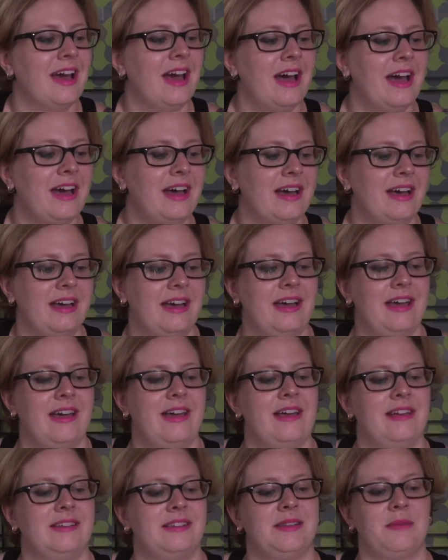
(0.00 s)

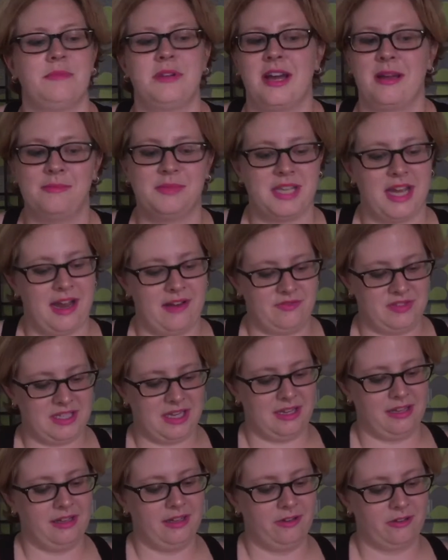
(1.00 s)
Sometimes I have to
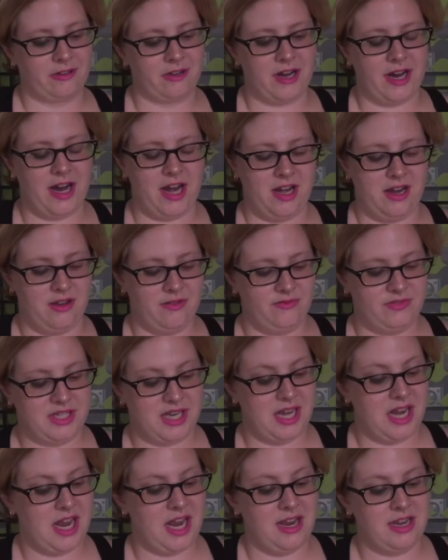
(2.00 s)
get a little creative.
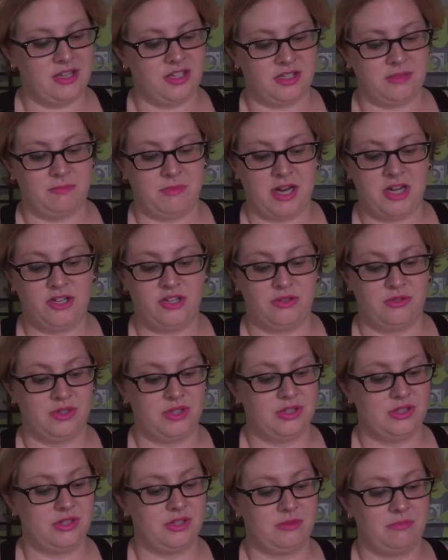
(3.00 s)
Today, just my
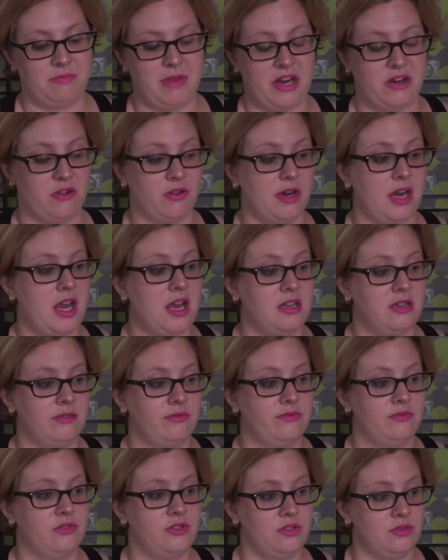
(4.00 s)

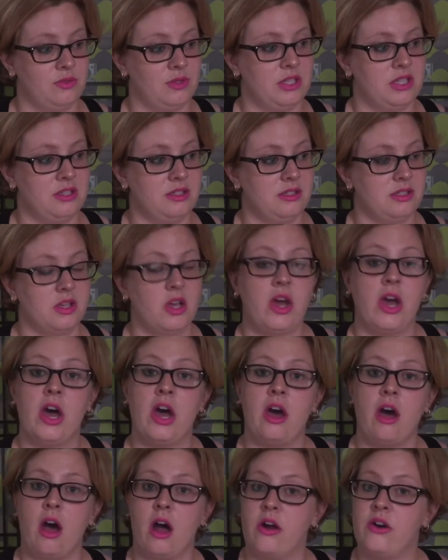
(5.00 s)
creative juices
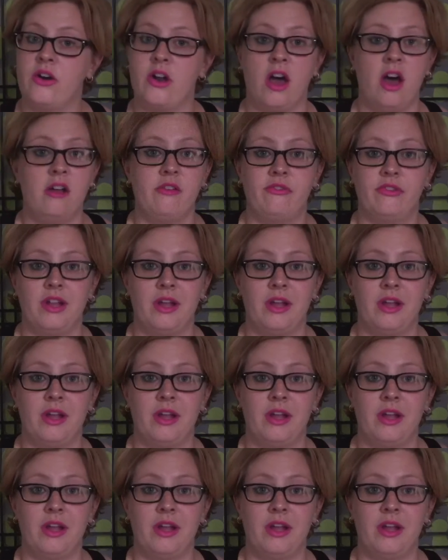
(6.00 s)
are not